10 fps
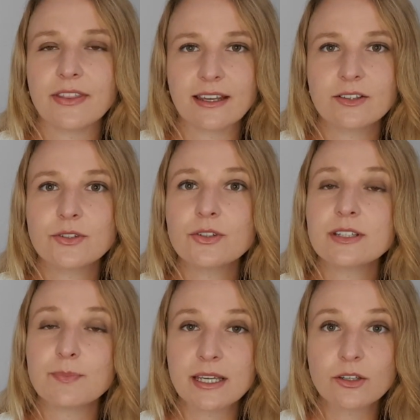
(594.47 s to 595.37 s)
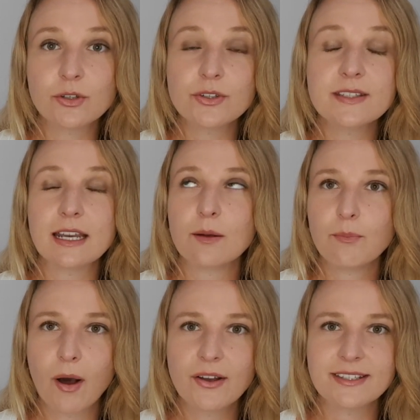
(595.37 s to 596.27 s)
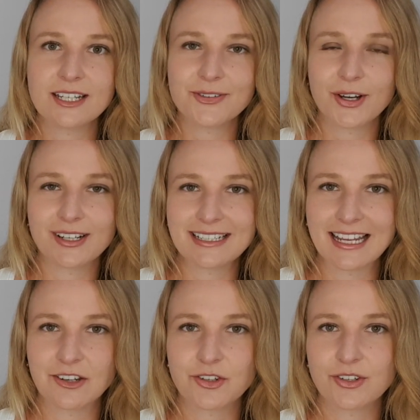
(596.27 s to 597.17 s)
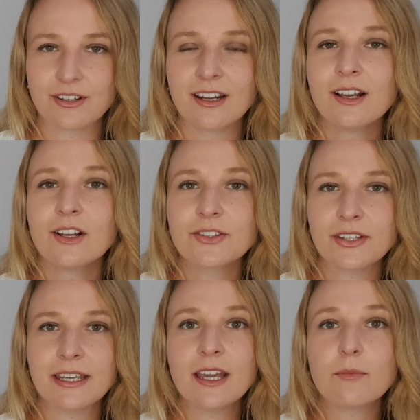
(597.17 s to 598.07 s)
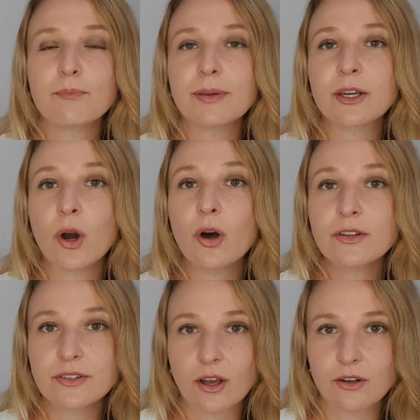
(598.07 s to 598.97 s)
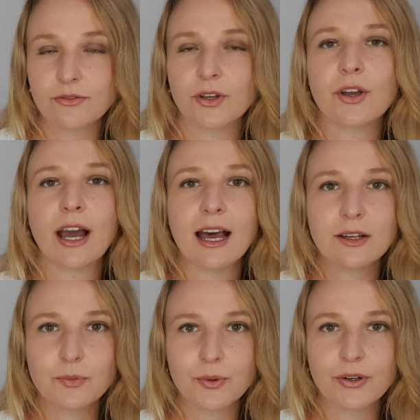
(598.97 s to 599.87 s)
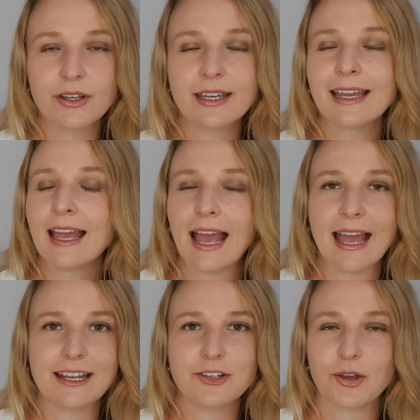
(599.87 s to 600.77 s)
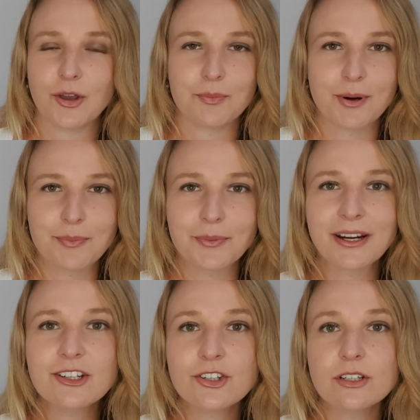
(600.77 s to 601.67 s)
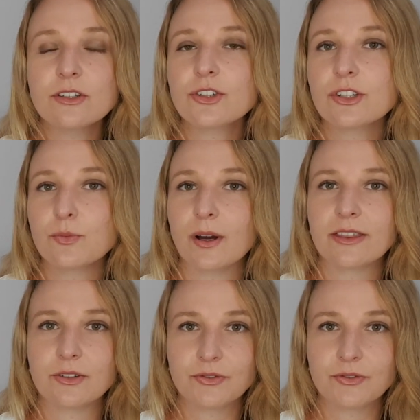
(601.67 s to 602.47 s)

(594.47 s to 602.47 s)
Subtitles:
thanks to is being used in a positive connotation. So here, because of her hard work and her preparation, she won the